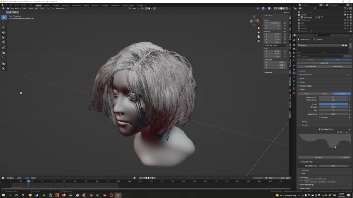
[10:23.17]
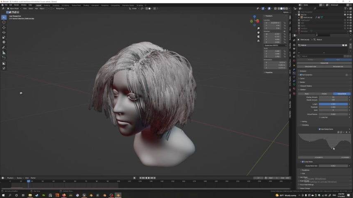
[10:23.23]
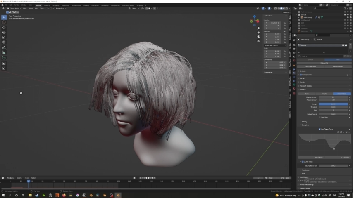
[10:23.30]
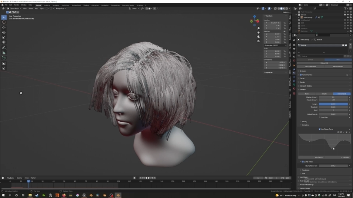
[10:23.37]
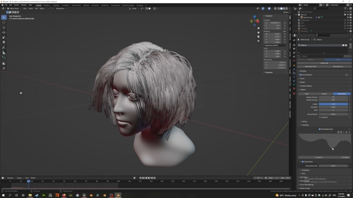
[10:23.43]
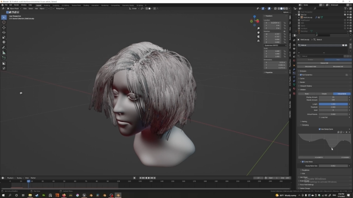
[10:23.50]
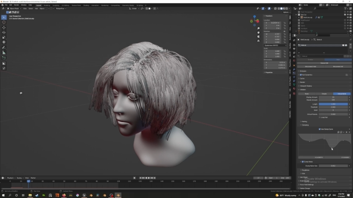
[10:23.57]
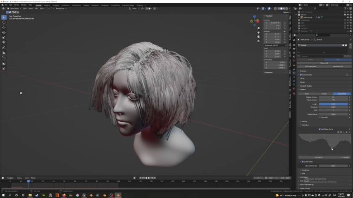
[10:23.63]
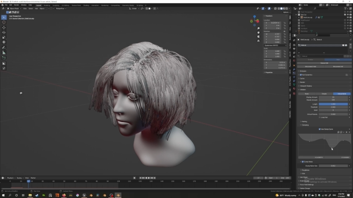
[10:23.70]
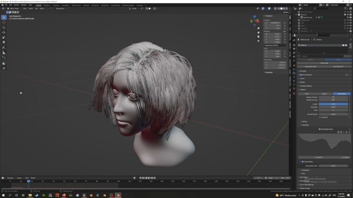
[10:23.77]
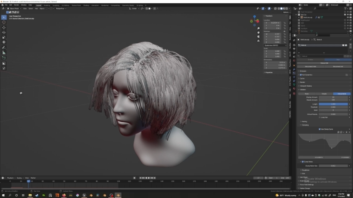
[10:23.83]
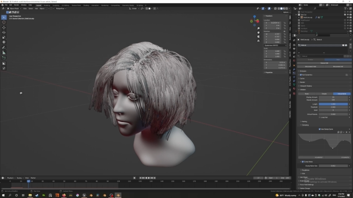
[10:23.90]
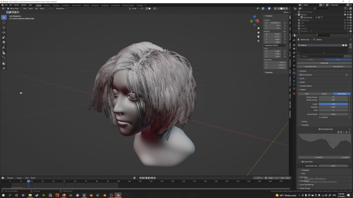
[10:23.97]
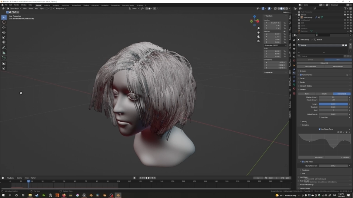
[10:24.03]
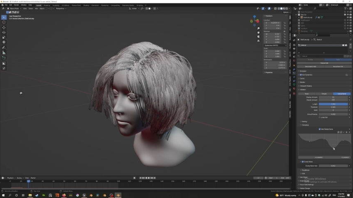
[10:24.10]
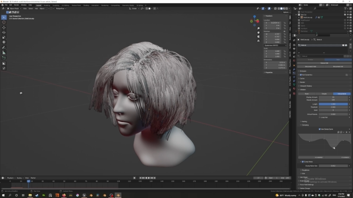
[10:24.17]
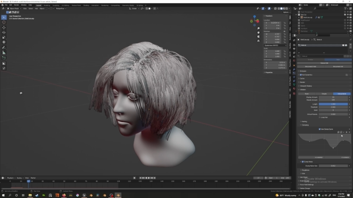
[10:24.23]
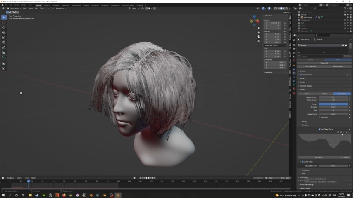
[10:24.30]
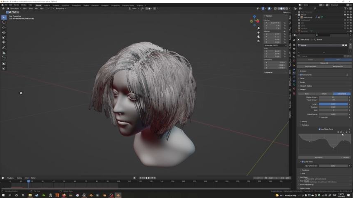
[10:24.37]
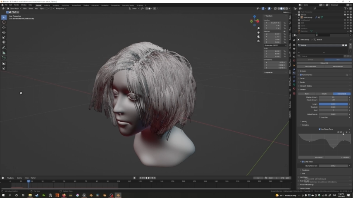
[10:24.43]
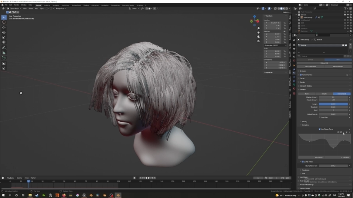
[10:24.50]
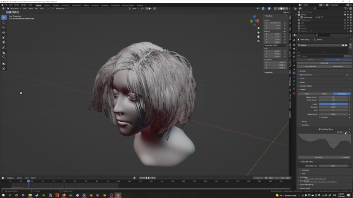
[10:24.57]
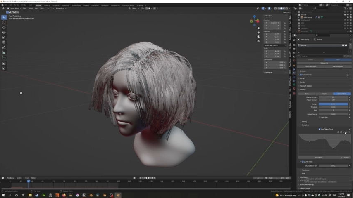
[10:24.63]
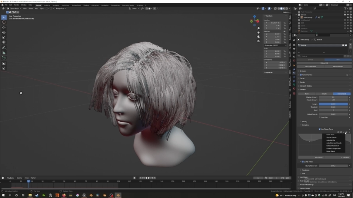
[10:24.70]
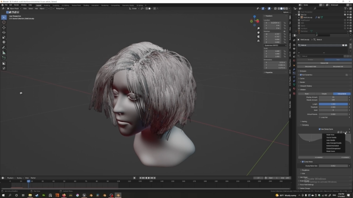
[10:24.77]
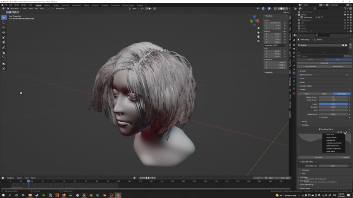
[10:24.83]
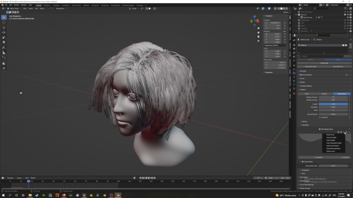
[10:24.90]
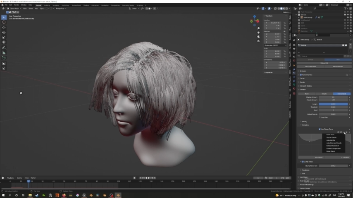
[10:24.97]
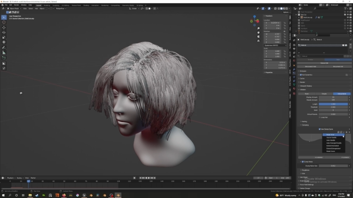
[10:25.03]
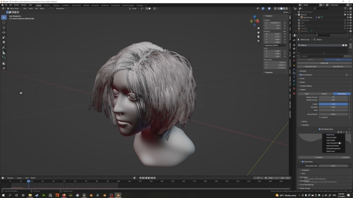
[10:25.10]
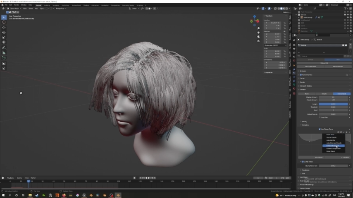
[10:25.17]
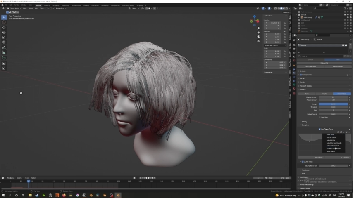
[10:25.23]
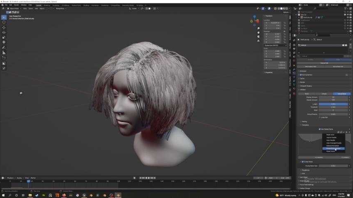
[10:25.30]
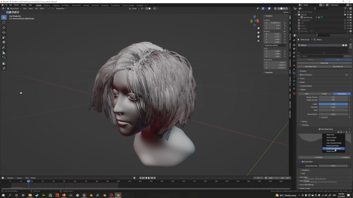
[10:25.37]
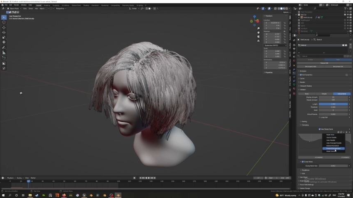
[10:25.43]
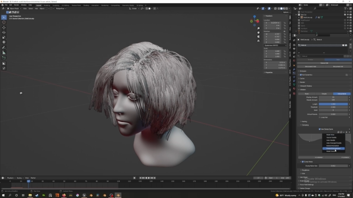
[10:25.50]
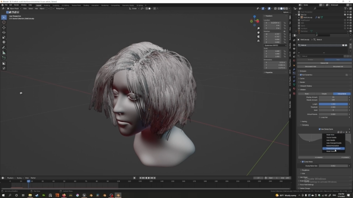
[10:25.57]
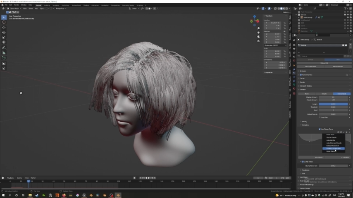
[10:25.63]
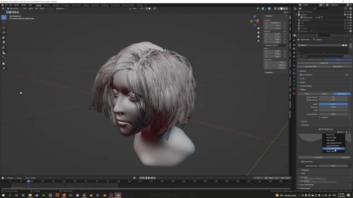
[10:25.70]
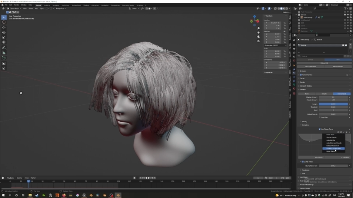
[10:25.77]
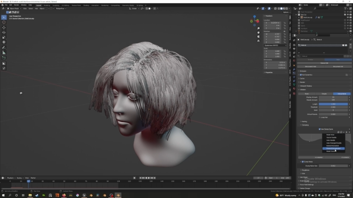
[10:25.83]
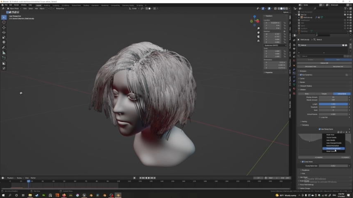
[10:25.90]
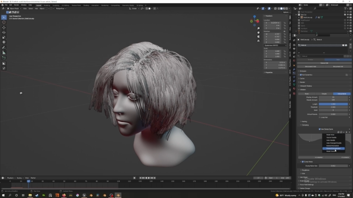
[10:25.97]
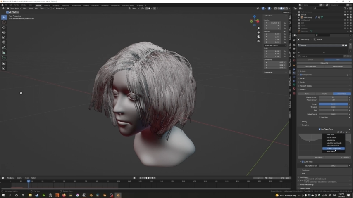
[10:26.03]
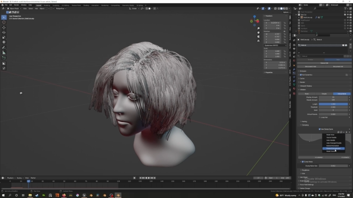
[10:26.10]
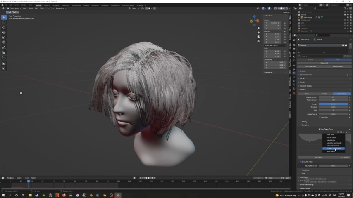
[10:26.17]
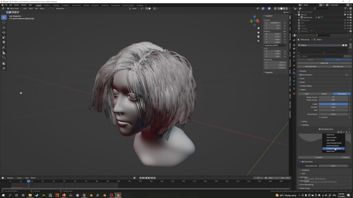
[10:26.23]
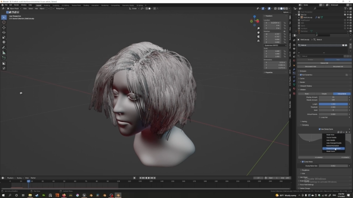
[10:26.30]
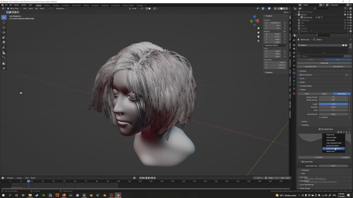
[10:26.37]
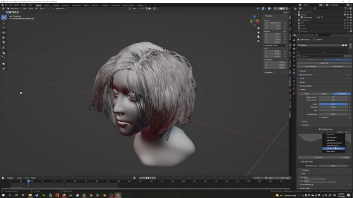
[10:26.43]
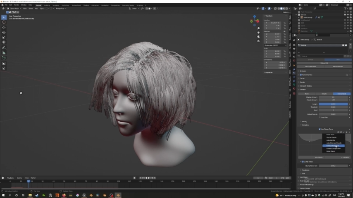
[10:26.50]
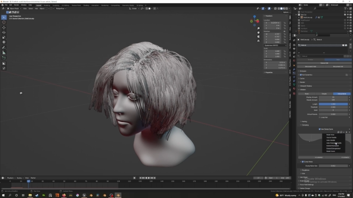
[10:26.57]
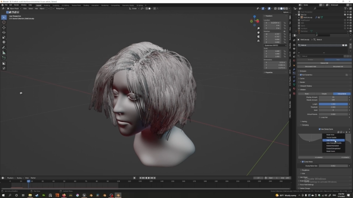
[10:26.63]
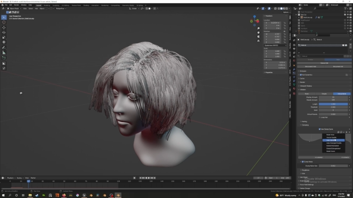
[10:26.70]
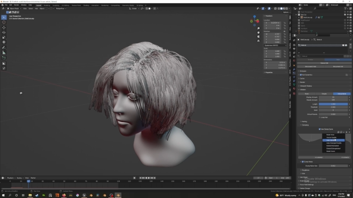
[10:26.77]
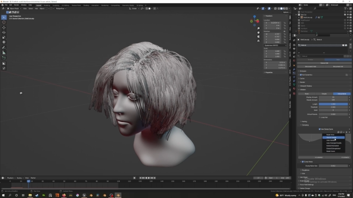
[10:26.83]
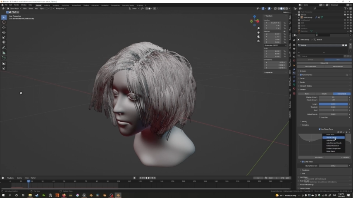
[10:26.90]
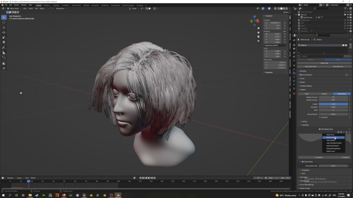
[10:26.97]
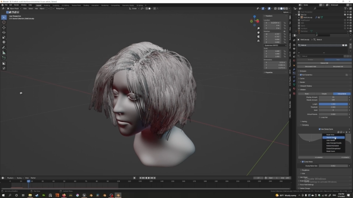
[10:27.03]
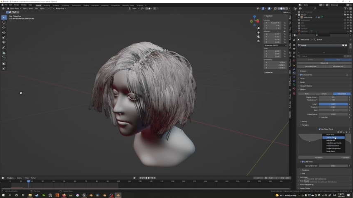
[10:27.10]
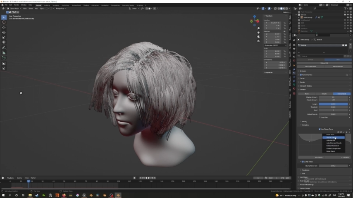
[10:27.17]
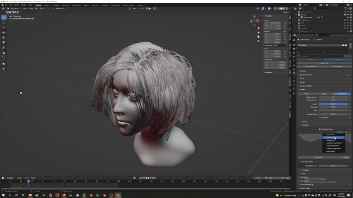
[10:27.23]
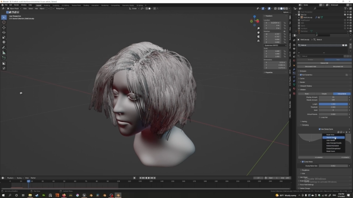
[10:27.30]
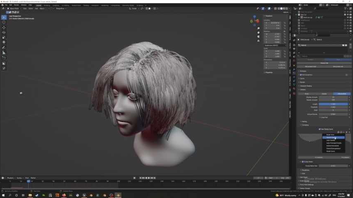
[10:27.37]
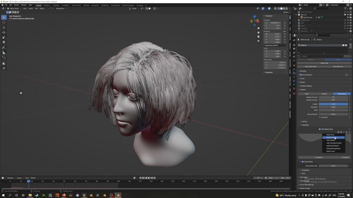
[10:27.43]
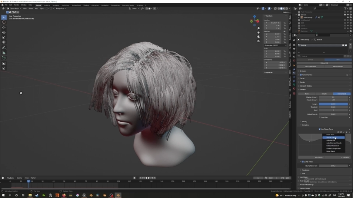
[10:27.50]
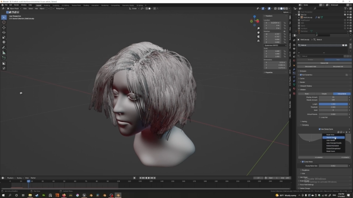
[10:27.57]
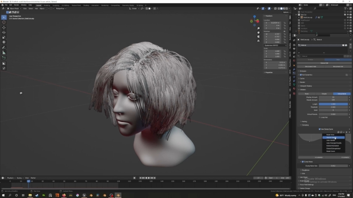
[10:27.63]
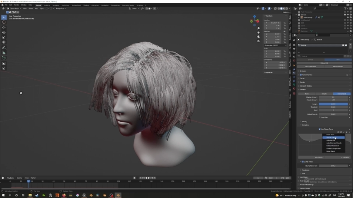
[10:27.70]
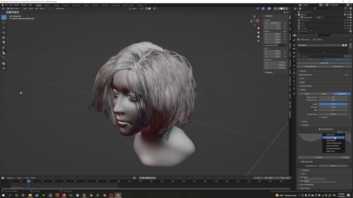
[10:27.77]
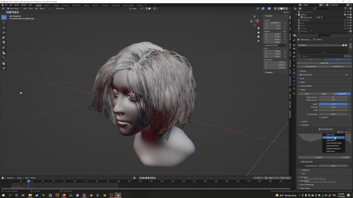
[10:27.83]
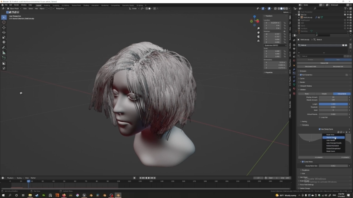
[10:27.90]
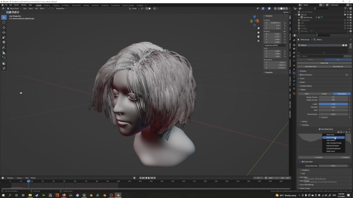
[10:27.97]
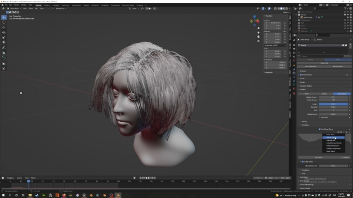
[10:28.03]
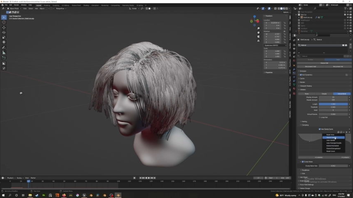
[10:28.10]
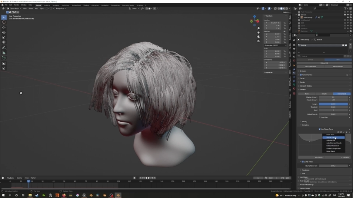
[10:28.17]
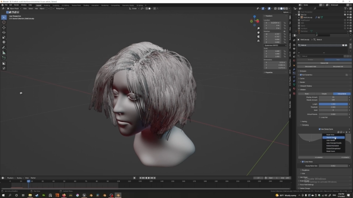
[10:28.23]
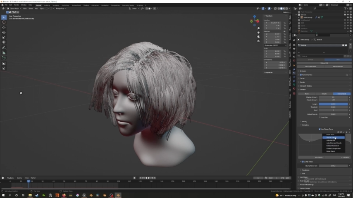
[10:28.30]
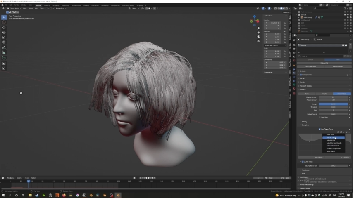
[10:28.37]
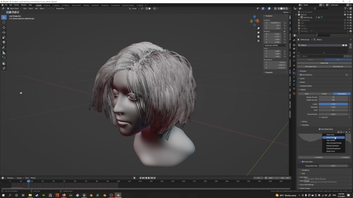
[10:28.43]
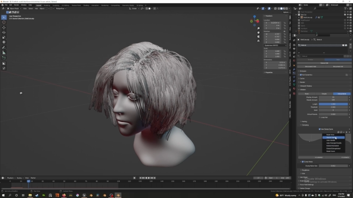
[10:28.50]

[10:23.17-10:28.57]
Nobody speaks.